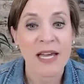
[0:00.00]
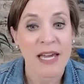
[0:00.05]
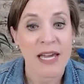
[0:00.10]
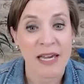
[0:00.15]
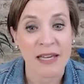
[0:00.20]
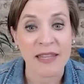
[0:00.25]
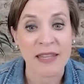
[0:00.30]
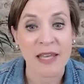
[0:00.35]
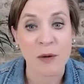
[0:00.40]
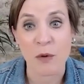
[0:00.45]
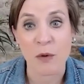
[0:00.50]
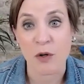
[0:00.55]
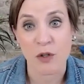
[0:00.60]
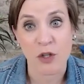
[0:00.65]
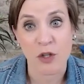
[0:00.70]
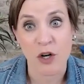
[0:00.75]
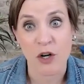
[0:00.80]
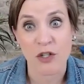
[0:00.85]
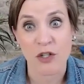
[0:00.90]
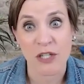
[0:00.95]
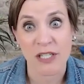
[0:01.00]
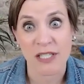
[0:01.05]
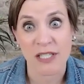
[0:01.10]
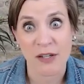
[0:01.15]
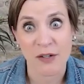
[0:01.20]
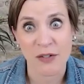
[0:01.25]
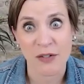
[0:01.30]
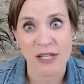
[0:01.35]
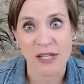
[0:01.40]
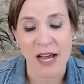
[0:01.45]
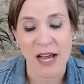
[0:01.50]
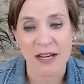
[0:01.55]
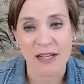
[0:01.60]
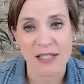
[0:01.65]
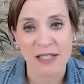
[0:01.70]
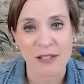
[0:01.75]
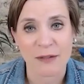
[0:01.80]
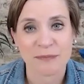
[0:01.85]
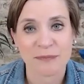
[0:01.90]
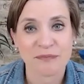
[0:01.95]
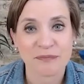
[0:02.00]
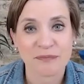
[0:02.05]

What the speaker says: and they weren't charging sales tax.